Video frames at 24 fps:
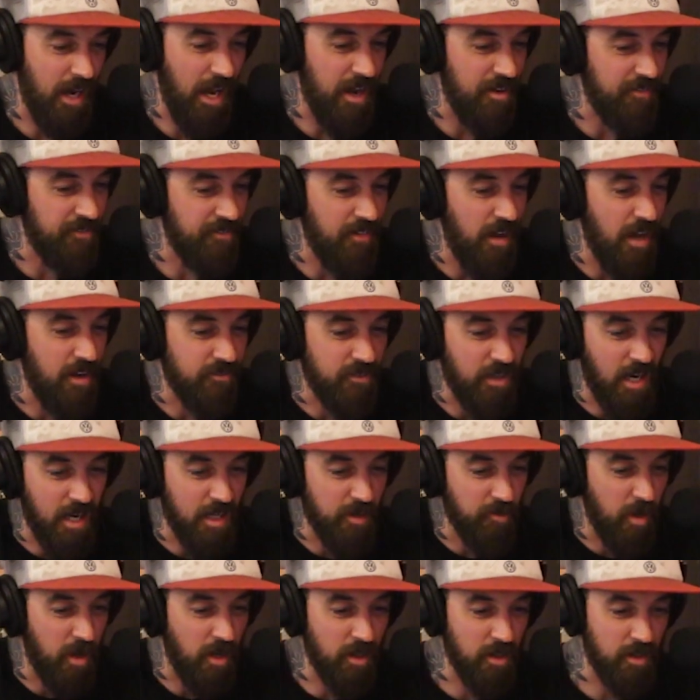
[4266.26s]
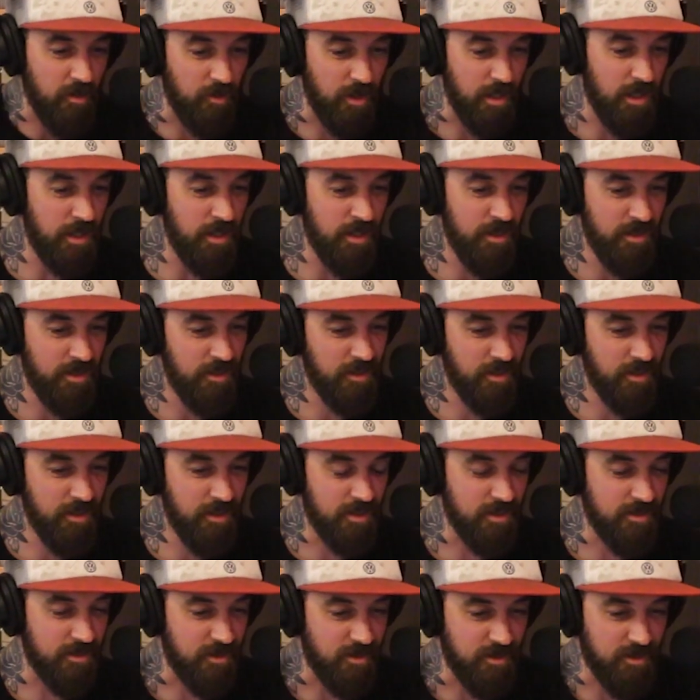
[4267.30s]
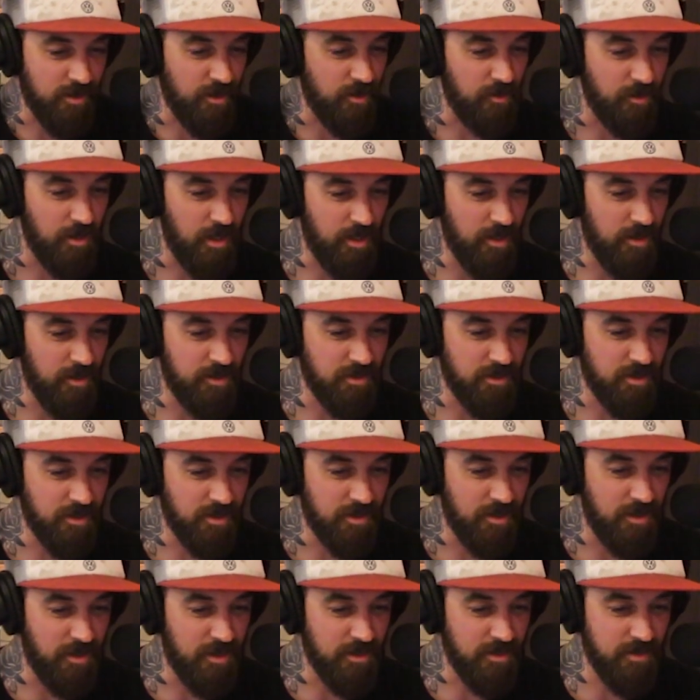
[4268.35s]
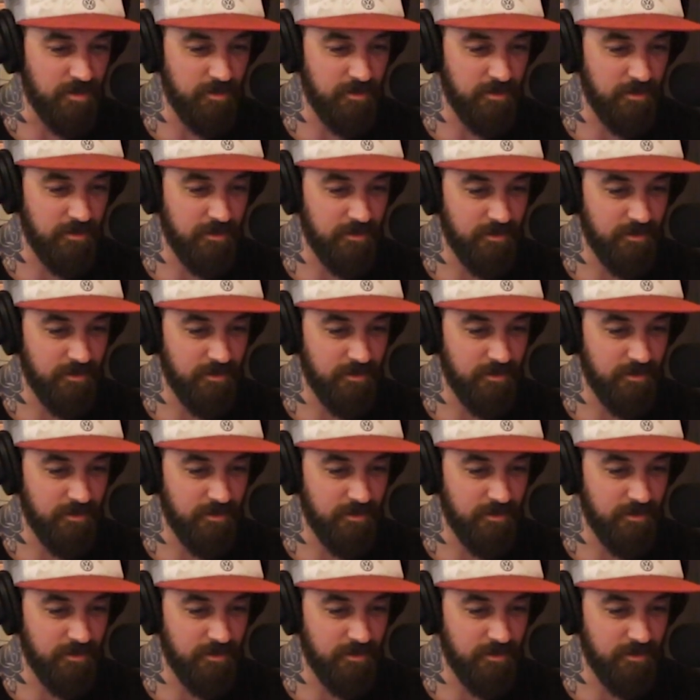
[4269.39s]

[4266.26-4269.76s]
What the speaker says: an A59 Mark III because they're so rare and just awesome.